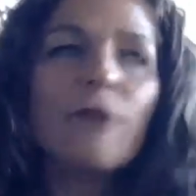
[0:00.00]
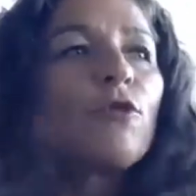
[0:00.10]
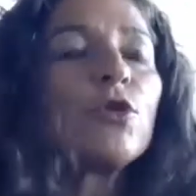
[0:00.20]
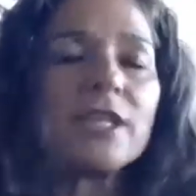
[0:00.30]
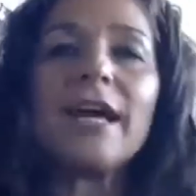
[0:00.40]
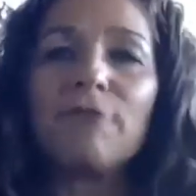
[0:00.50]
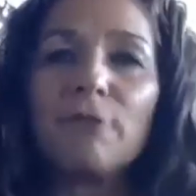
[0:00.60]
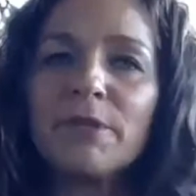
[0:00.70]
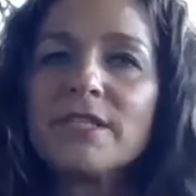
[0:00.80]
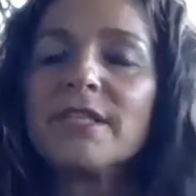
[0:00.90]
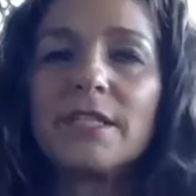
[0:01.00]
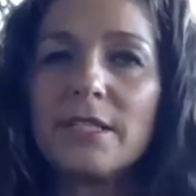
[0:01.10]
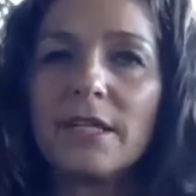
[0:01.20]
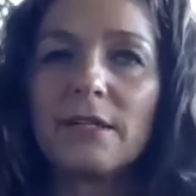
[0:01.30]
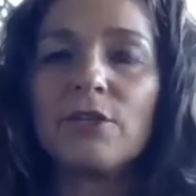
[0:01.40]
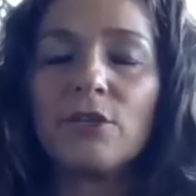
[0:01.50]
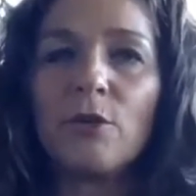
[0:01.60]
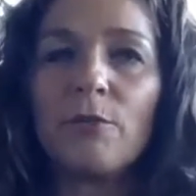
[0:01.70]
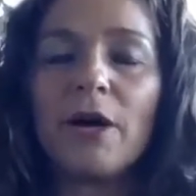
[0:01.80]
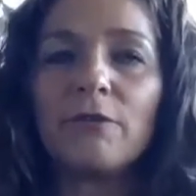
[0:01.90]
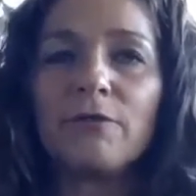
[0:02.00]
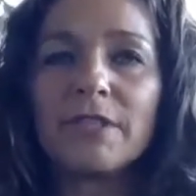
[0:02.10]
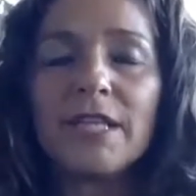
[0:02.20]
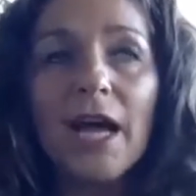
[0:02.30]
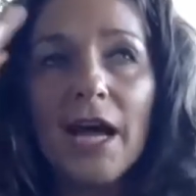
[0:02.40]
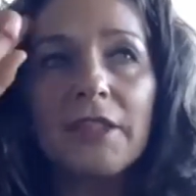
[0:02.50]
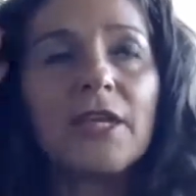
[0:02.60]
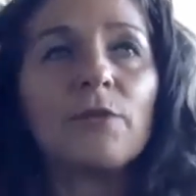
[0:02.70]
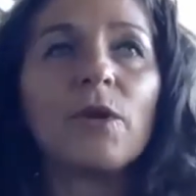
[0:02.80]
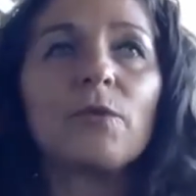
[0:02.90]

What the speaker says: Of course, I have a business and, part of this, I think